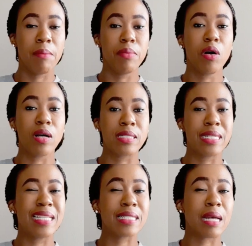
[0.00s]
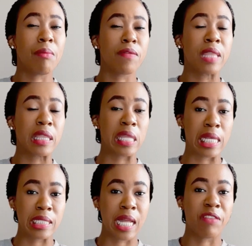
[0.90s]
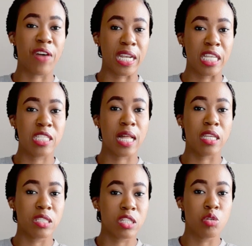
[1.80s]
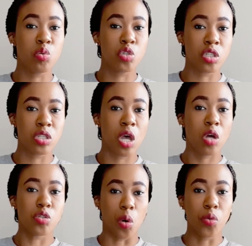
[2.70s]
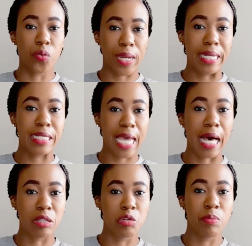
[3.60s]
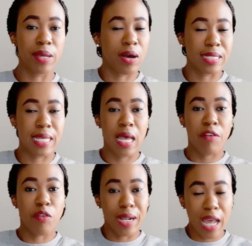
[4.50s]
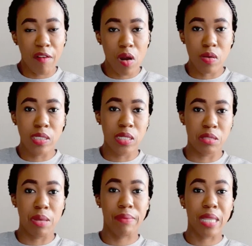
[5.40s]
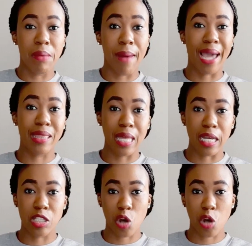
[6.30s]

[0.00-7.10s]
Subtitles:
because these are some of the things that financial institutions don't really tell you, because for whatever reasons, maybe they might think it's